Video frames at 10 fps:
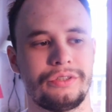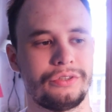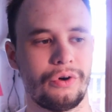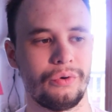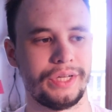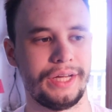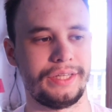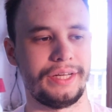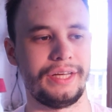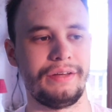so that
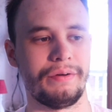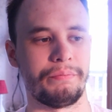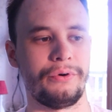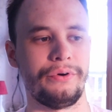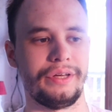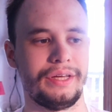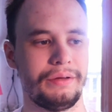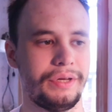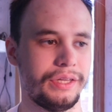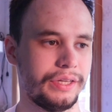they even putting
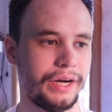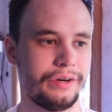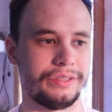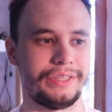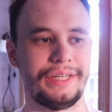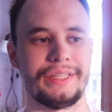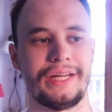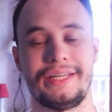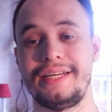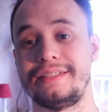him in there and saying
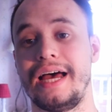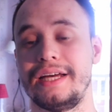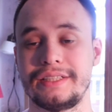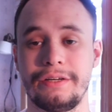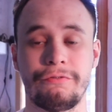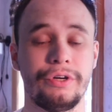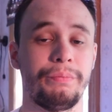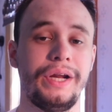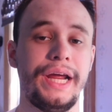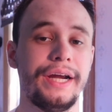that he's asking for the
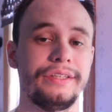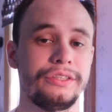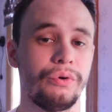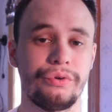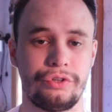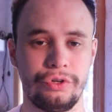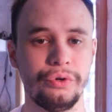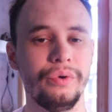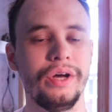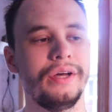player is not true.